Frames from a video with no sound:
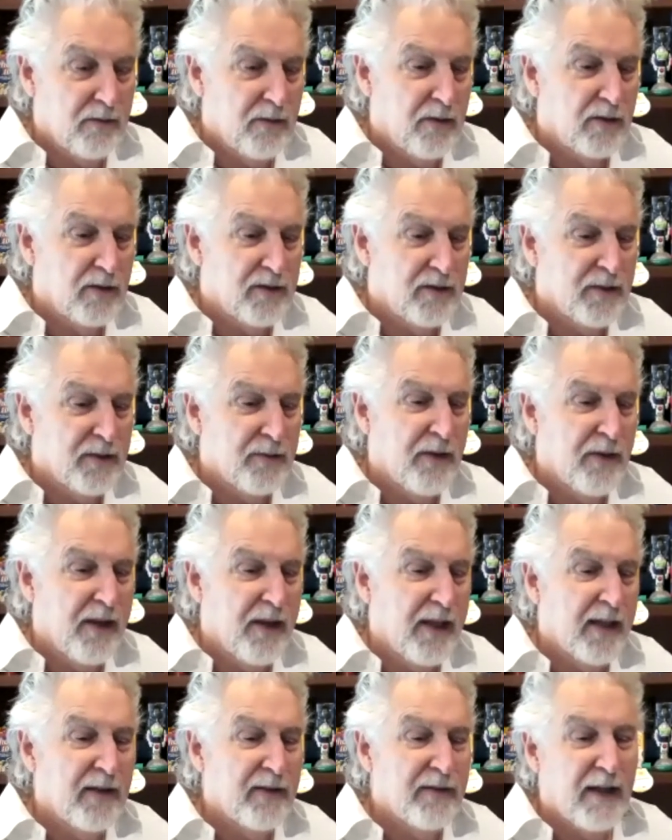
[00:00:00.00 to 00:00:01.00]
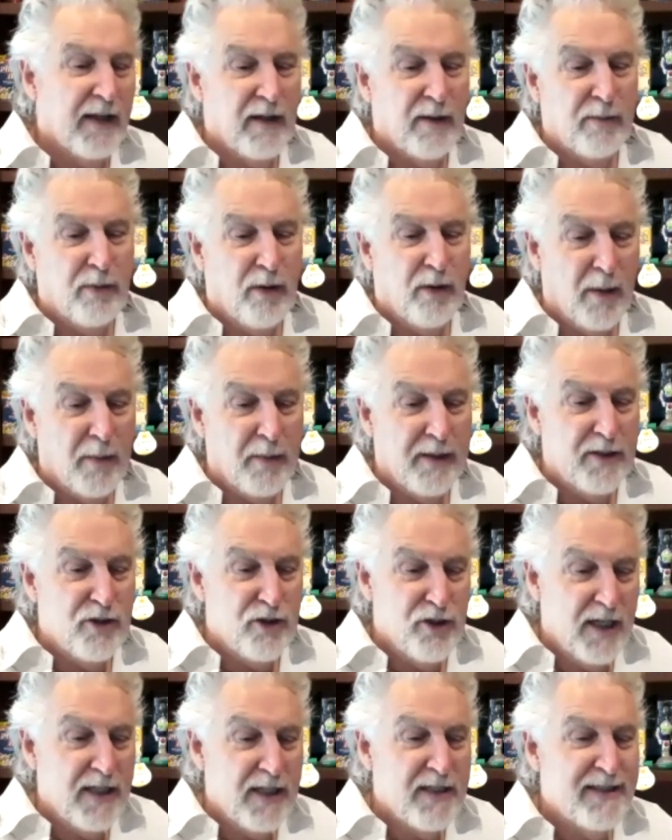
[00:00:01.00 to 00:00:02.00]
There's some things that are probably
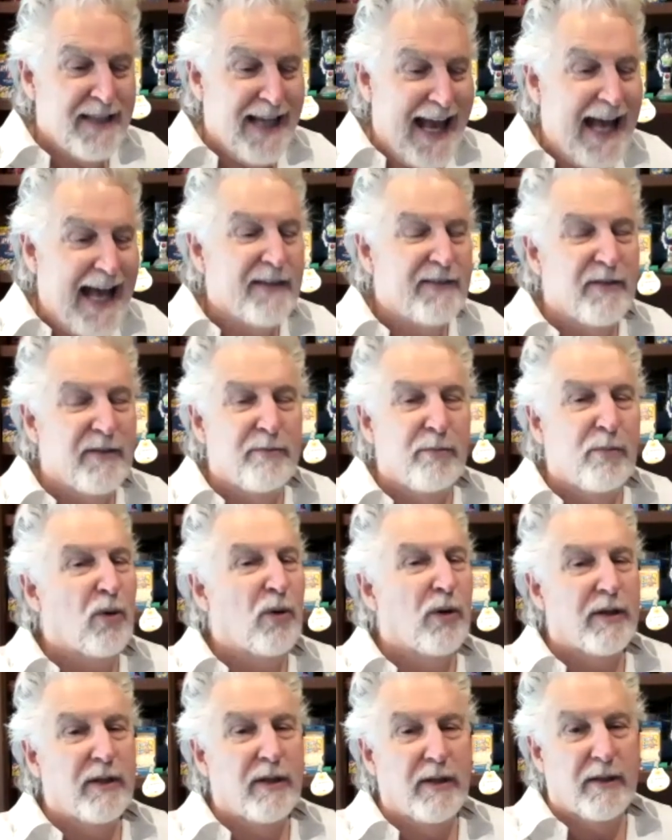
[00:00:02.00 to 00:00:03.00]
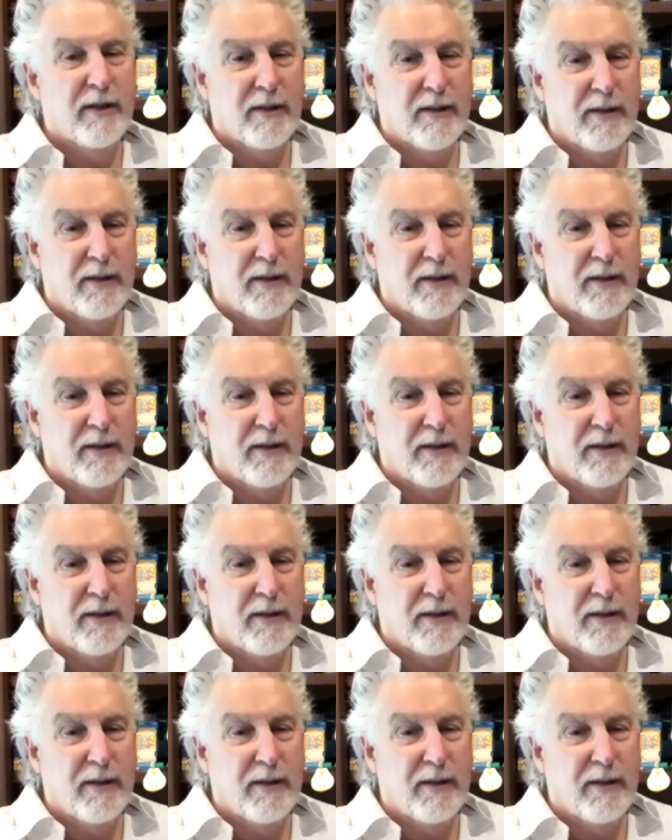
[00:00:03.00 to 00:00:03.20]
just as important,